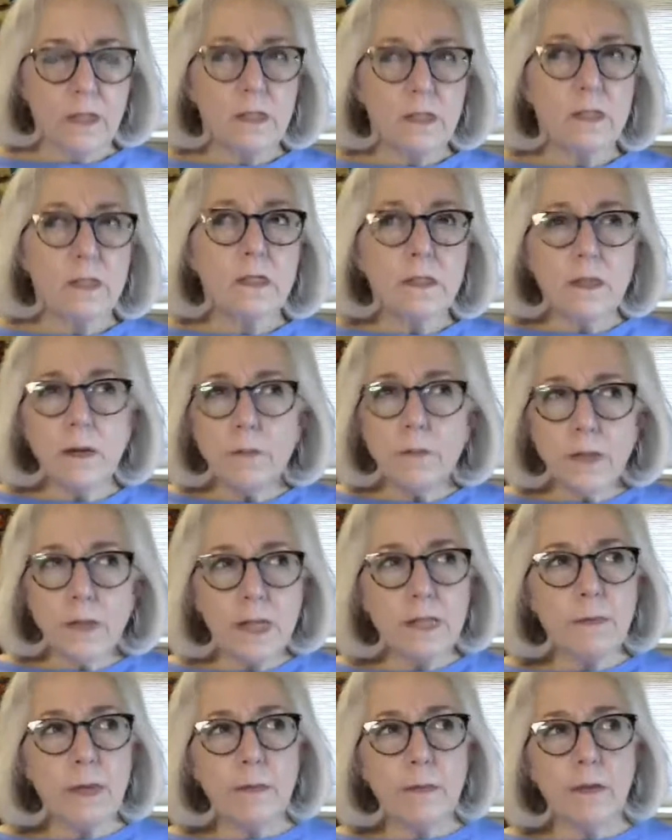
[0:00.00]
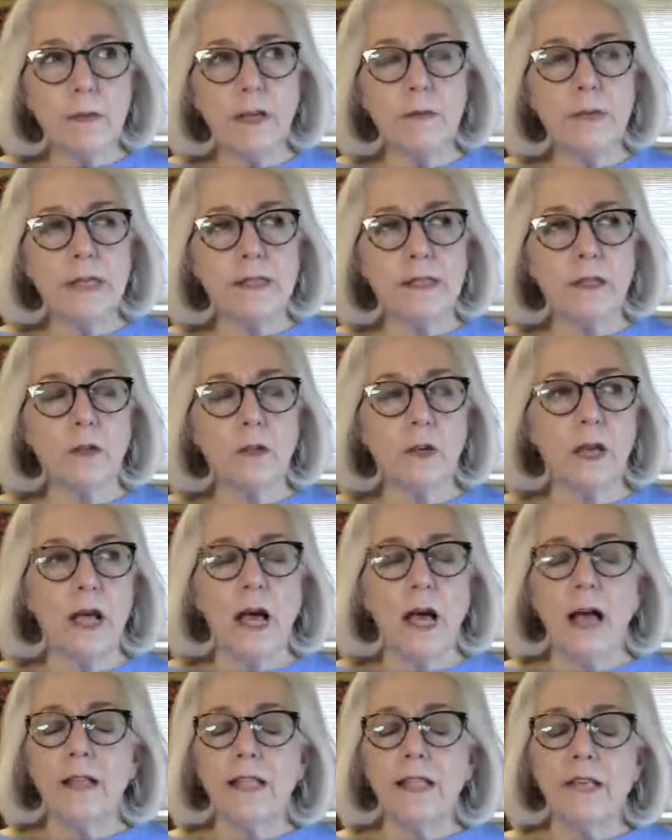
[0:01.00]
Sometimes people come in and say, look,
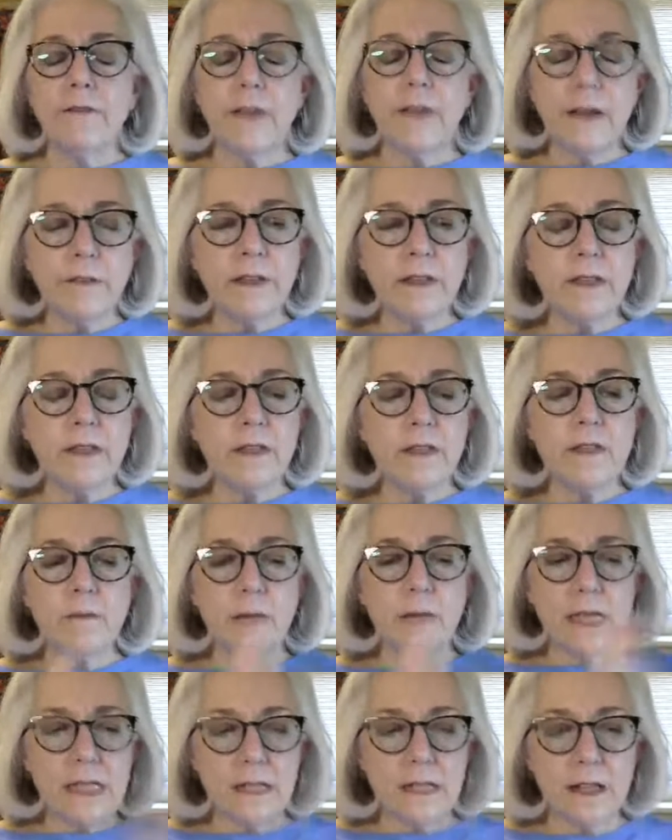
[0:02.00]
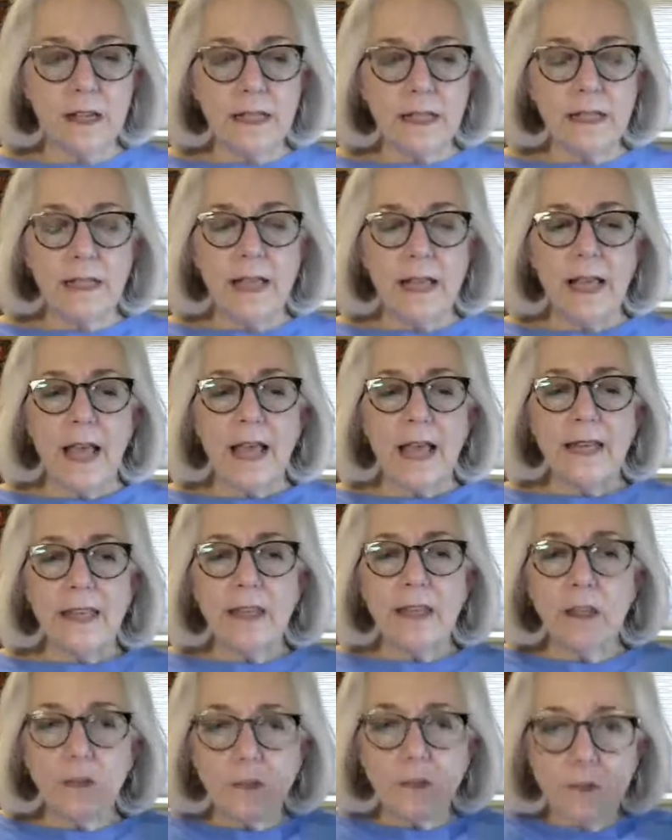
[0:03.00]
I'll leave everything to my son and
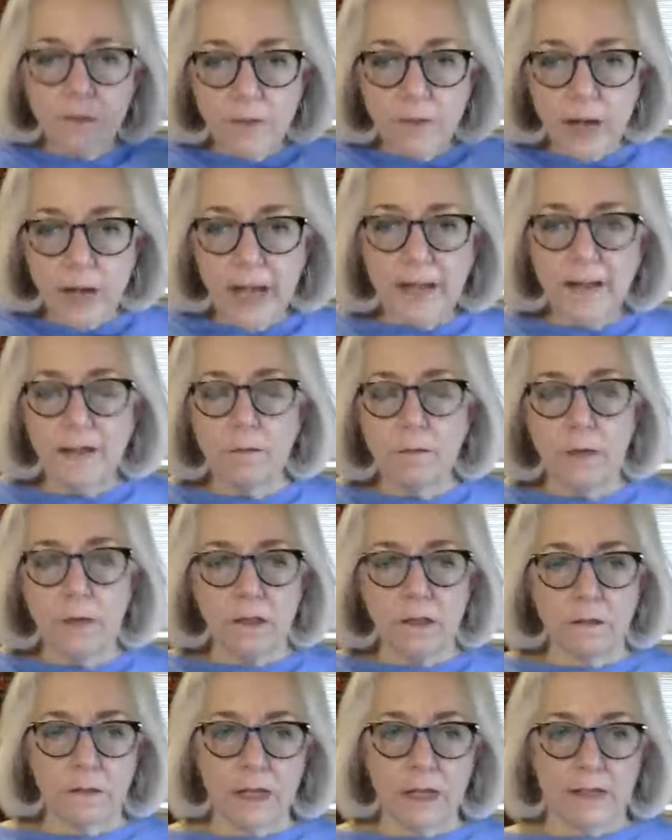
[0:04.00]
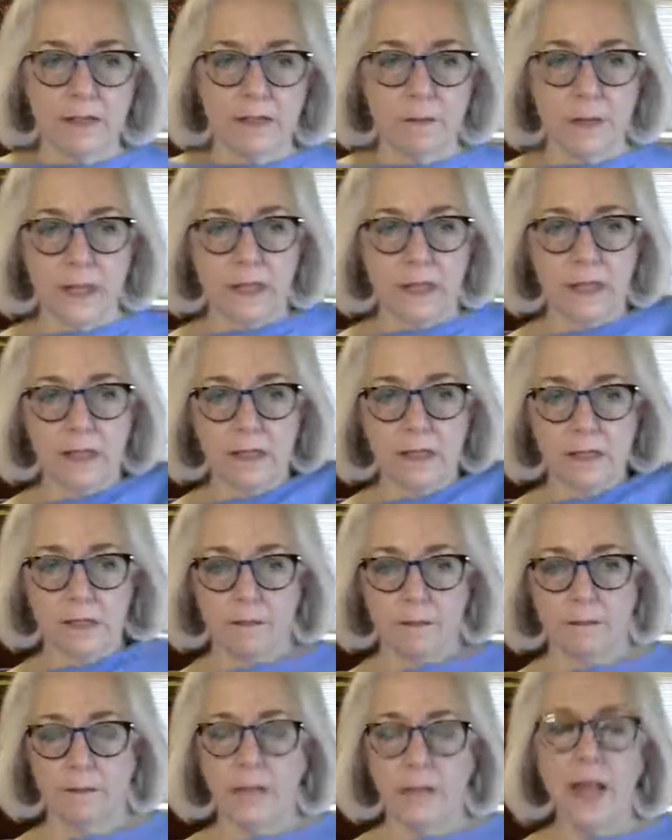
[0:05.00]
he'll divide it among the rest of my
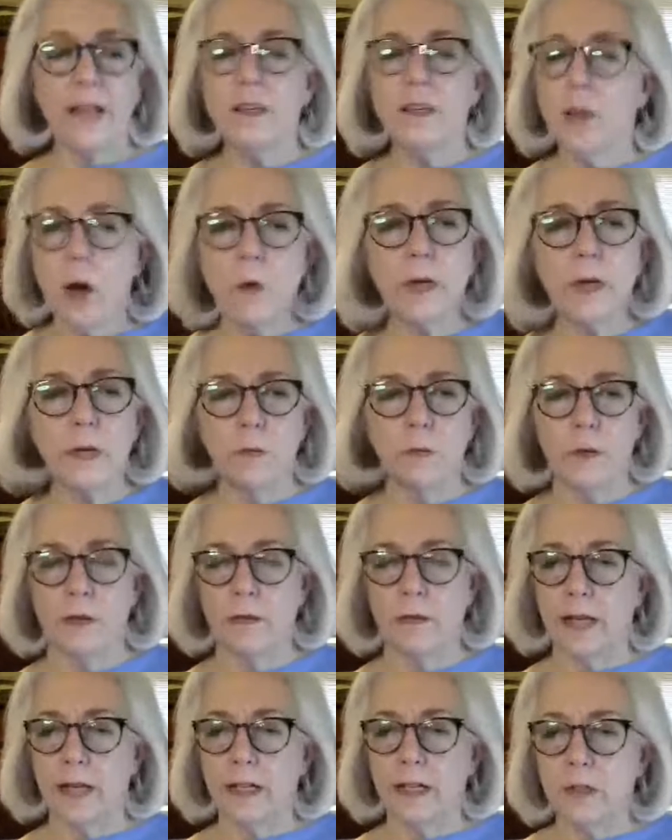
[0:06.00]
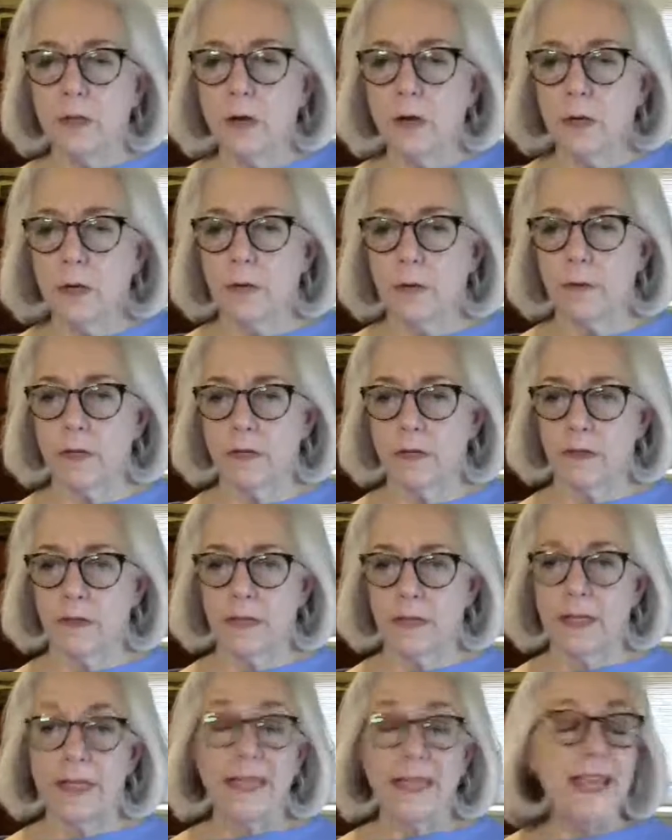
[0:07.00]
kids. I know he will. I know he will.
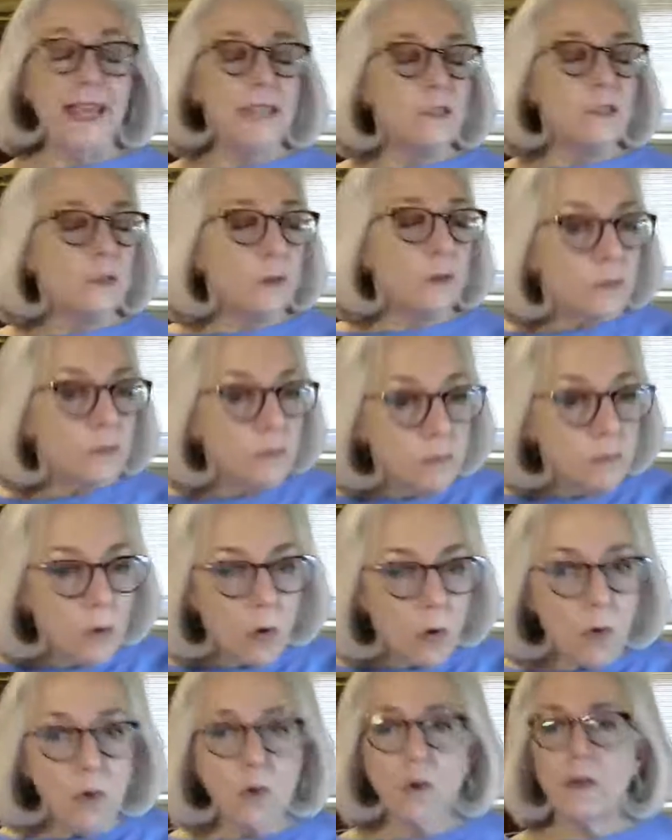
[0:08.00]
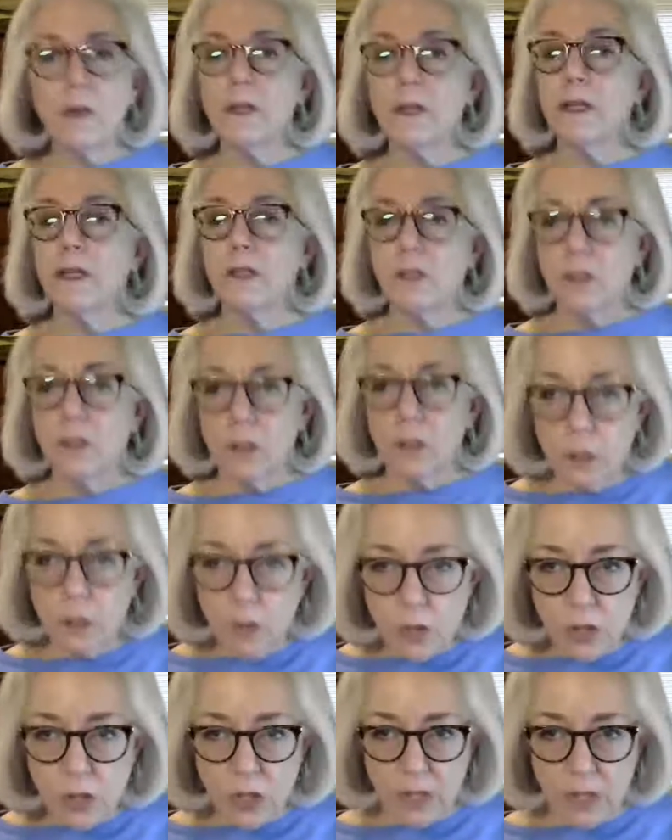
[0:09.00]
It's the wrong
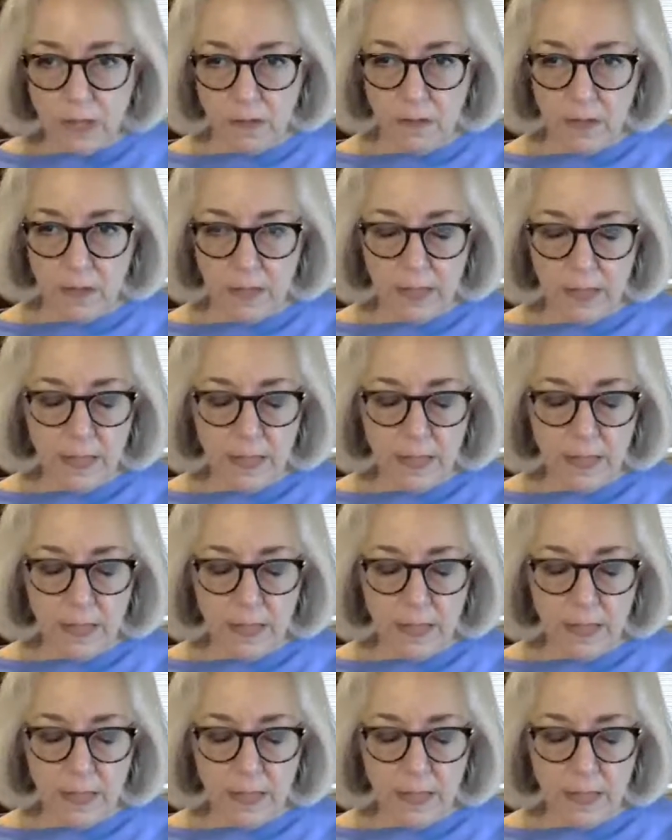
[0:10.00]
solution.